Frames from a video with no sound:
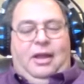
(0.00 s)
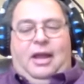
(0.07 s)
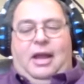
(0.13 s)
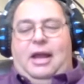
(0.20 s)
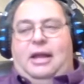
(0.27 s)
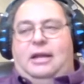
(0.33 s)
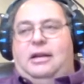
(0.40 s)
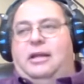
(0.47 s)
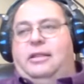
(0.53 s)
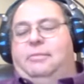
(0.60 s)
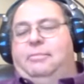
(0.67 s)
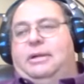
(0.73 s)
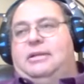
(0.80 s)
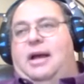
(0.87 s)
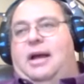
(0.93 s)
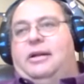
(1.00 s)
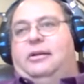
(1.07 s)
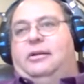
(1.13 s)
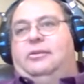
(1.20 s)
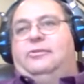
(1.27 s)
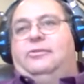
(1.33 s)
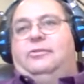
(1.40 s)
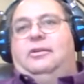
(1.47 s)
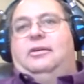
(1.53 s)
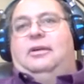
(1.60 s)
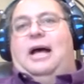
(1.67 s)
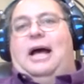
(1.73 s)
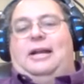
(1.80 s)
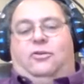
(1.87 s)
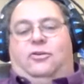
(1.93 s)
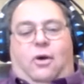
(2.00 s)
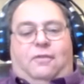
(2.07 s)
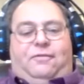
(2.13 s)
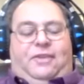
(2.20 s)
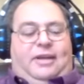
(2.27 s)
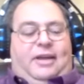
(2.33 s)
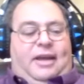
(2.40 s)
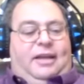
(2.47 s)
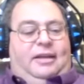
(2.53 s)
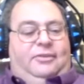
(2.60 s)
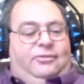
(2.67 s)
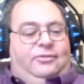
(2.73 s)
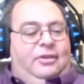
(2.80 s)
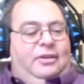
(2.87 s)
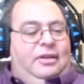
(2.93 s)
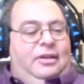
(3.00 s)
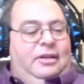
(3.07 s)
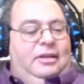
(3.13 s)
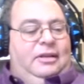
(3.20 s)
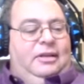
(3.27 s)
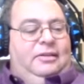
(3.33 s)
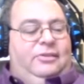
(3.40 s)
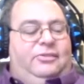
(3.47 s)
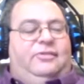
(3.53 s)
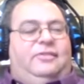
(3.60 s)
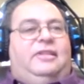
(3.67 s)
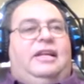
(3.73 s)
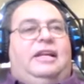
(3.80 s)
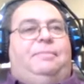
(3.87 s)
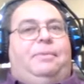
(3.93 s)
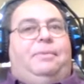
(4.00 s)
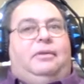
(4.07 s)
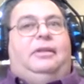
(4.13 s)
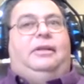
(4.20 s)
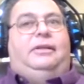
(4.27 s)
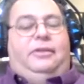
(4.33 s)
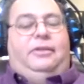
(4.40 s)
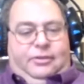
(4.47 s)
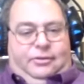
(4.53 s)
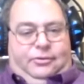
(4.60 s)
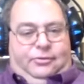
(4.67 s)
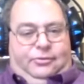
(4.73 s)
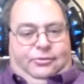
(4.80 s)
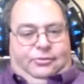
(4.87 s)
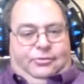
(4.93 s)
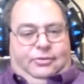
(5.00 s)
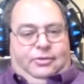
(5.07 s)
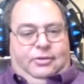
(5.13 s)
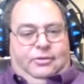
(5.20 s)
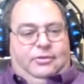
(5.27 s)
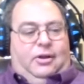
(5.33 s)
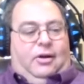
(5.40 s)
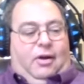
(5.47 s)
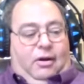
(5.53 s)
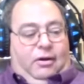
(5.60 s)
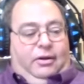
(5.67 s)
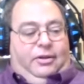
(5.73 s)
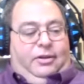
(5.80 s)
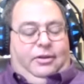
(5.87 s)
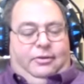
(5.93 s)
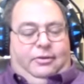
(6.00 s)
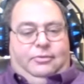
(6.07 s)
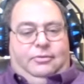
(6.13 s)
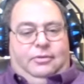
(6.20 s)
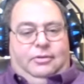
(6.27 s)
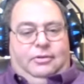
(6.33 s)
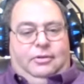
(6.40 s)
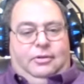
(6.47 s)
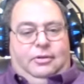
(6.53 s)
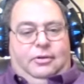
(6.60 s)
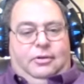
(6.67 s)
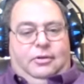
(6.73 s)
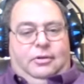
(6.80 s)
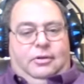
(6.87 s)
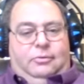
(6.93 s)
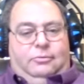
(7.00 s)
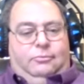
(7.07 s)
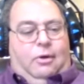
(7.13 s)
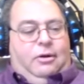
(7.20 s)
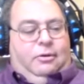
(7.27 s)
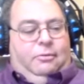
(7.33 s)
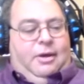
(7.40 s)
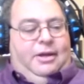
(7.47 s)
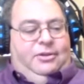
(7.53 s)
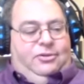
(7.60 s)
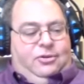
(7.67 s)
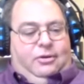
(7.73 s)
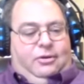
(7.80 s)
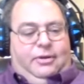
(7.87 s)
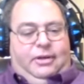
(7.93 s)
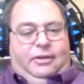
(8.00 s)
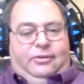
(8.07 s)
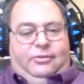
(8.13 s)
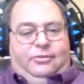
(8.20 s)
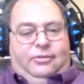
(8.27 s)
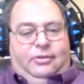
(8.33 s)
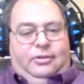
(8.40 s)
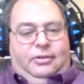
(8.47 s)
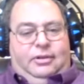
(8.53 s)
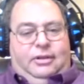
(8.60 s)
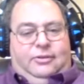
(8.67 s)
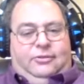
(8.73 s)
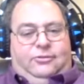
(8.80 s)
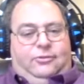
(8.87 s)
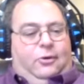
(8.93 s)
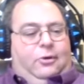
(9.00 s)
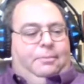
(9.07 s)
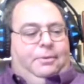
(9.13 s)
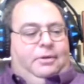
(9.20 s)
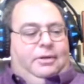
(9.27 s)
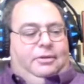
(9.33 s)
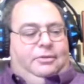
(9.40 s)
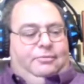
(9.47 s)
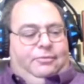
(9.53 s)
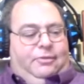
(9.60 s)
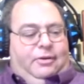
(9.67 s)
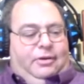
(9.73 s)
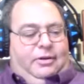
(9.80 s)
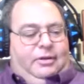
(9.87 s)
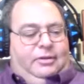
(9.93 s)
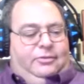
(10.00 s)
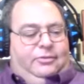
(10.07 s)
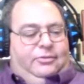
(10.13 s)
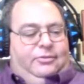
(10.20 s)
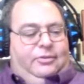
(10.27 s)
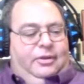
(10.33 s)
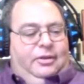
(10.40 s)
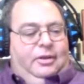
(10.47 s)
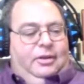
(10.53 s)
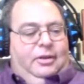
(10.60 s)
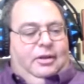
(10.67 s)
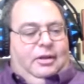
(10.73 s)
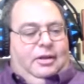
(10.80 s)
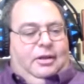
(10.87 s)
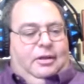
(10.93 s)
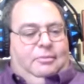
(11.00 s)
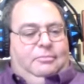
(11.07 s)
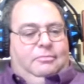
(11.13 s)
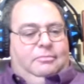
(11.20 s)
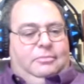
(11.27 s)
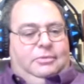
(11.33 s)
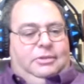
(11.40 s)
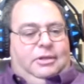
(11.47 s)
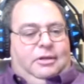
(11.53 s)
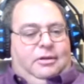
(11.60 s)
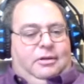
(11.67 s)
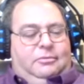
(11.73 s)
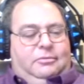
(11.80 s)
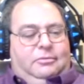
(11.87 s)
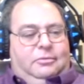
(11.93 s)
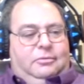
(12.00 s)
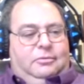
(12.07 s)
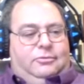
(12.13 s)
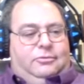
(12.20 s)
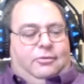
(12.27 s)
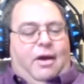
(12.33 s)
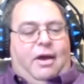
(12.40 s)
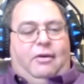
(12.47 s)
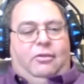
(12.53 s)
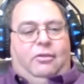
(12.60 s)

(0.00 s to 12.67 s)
Um, you know, trial lawyers who have run amok and taken control of the system. Uh, it, it's all very, very negative. But you know, why should she get $100 million for some burn?